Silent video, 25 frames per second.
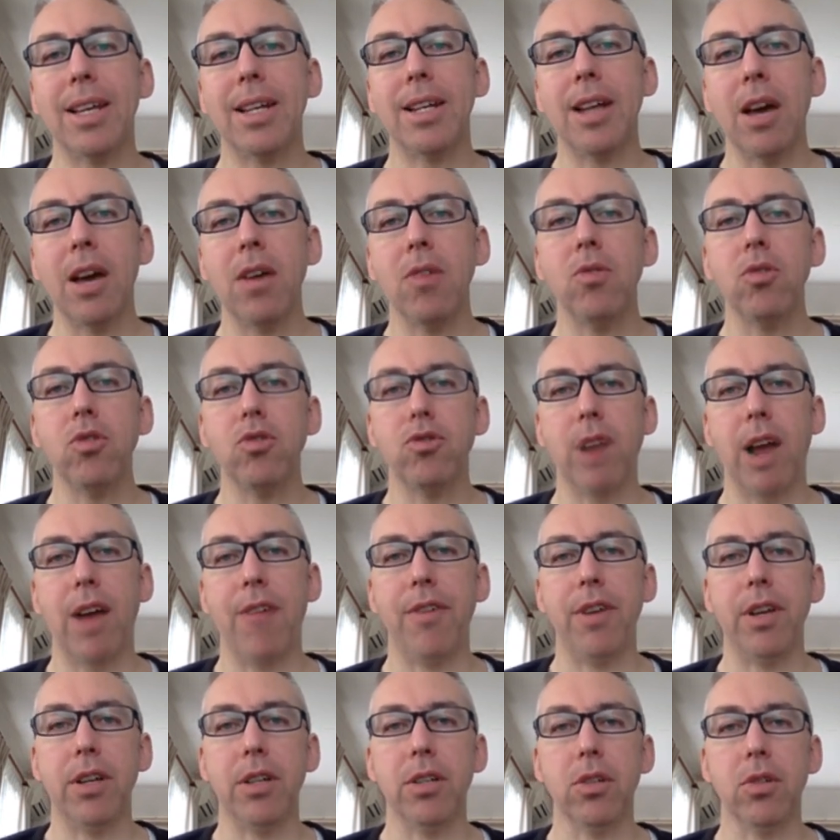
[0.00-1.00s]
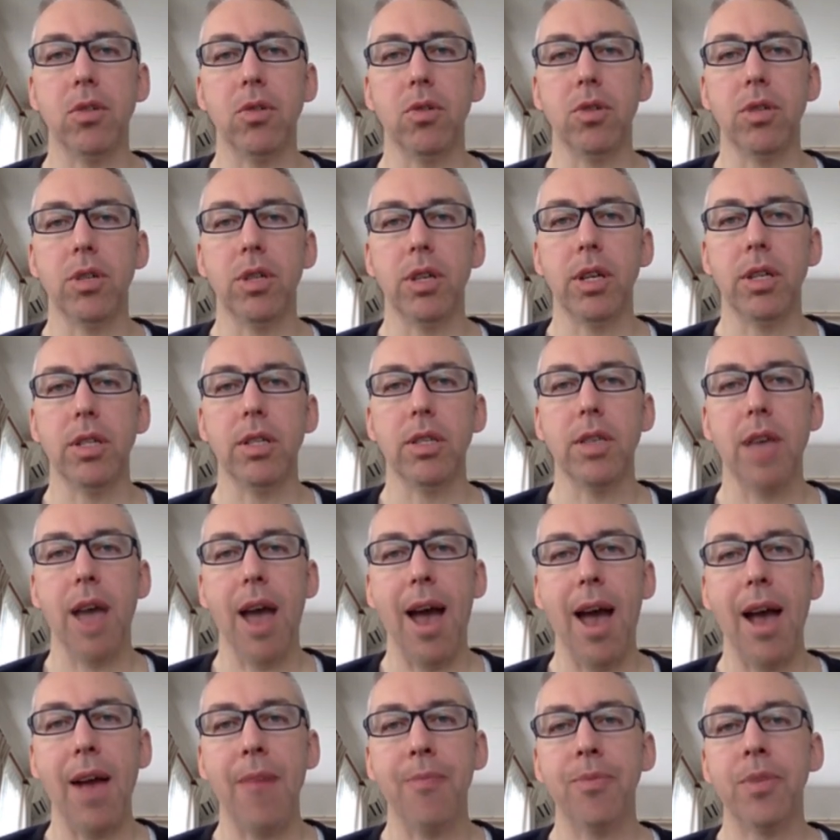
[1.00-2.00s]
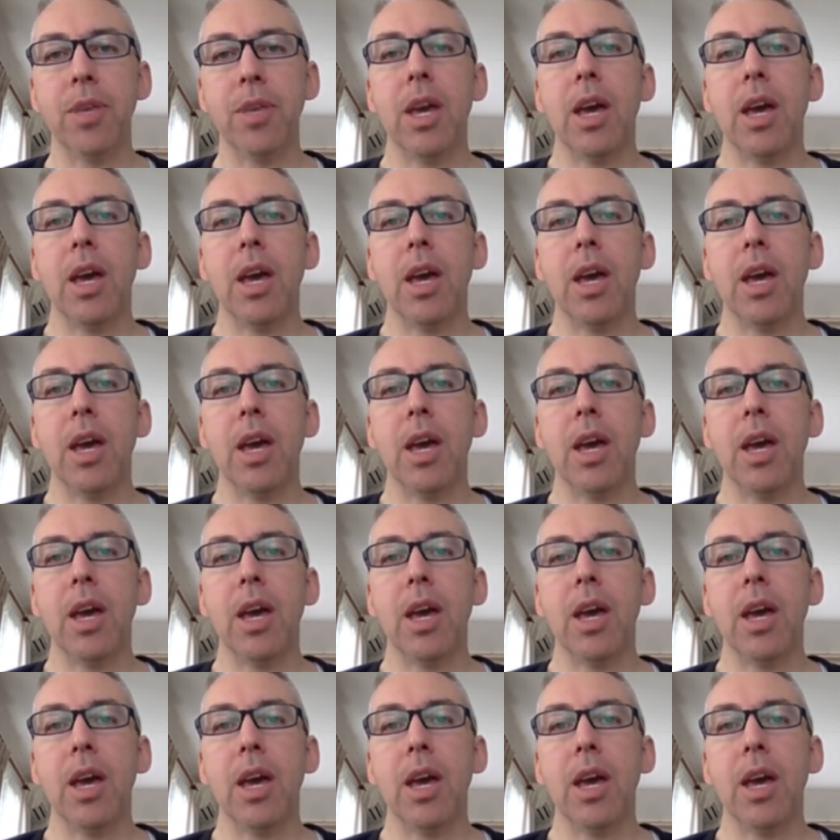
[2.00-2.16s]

known traffic sources that